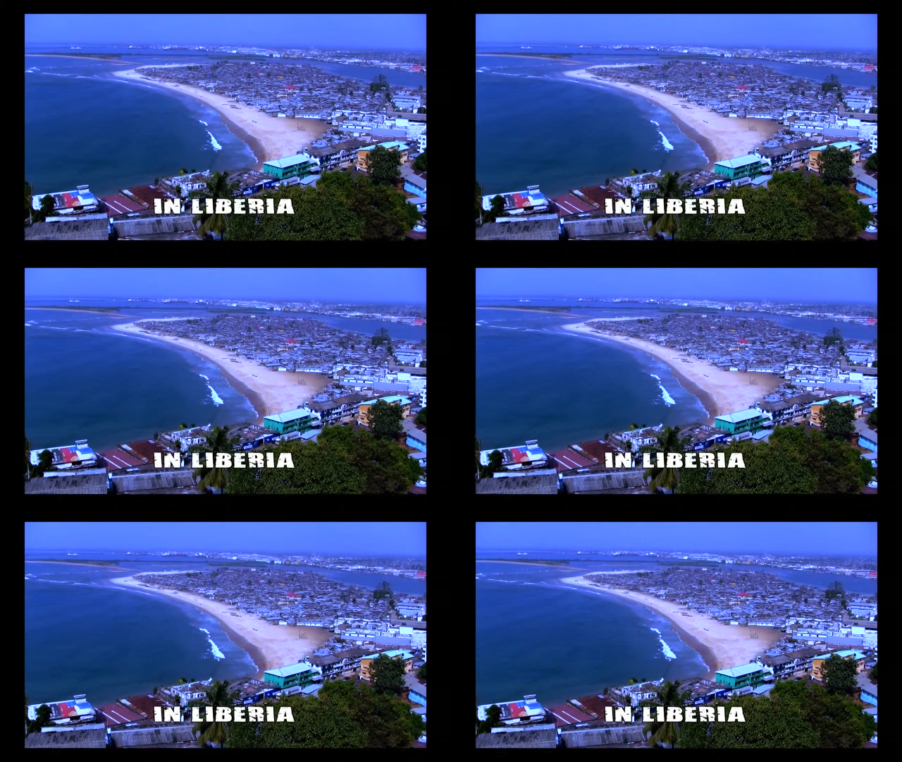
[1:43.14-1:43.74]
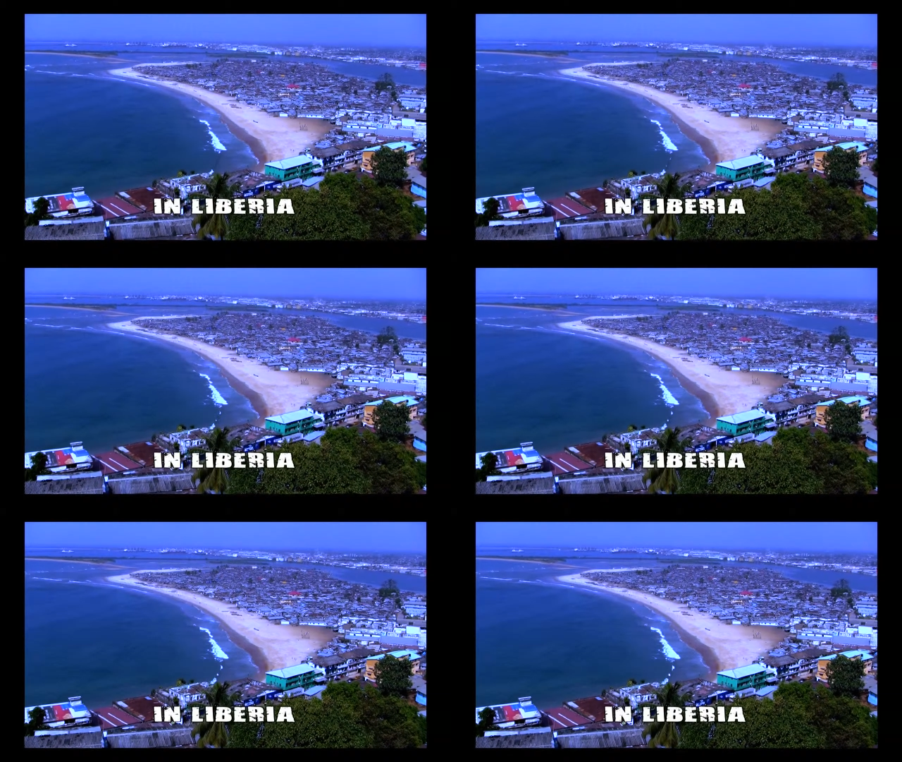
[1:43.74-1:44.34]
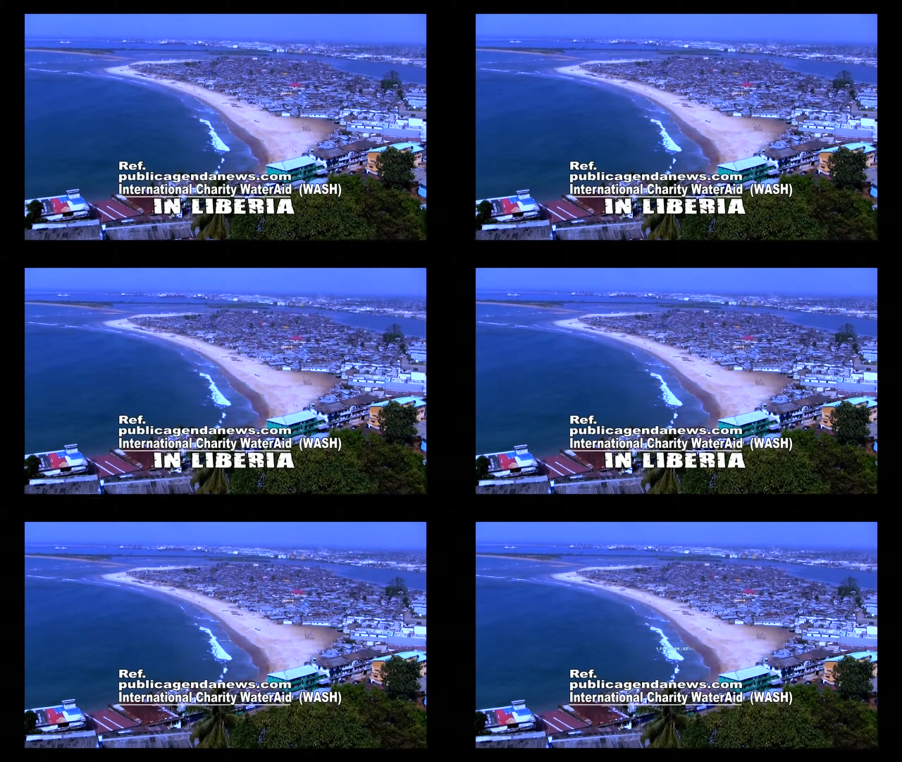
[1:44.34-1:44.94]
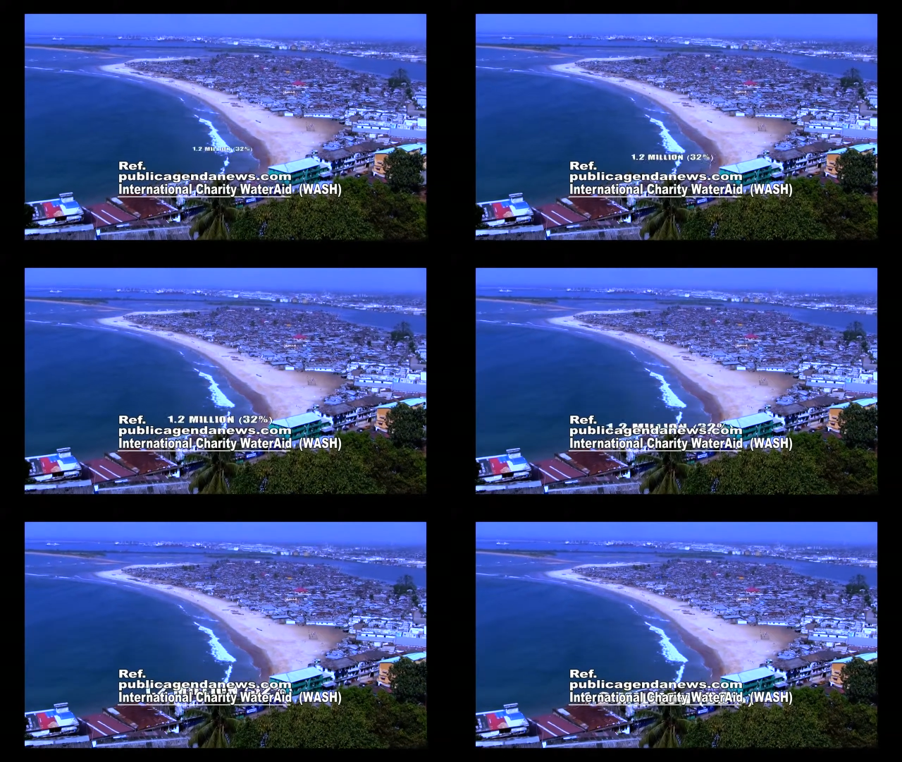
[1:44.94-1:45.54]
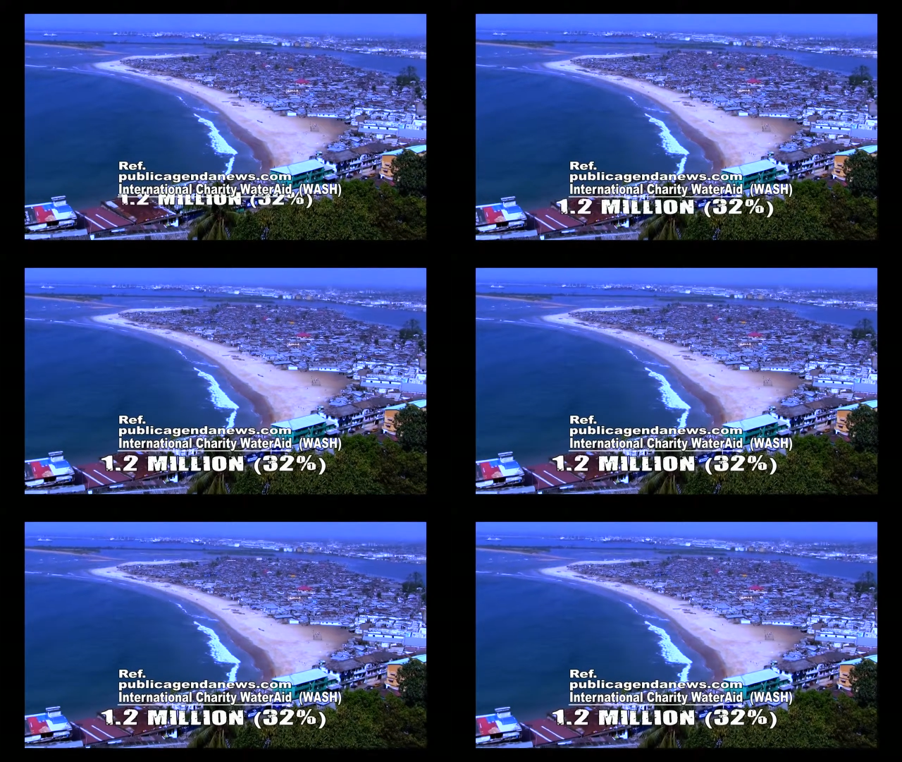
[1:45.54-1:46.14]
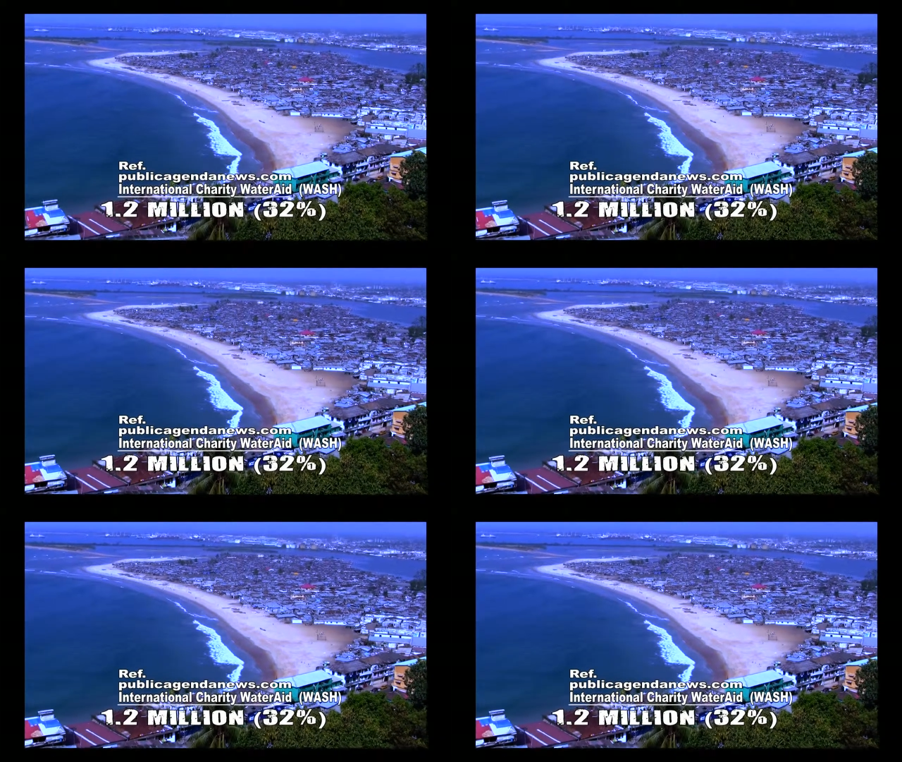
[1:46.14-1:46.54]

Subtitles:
Nobody's mouth can be seen.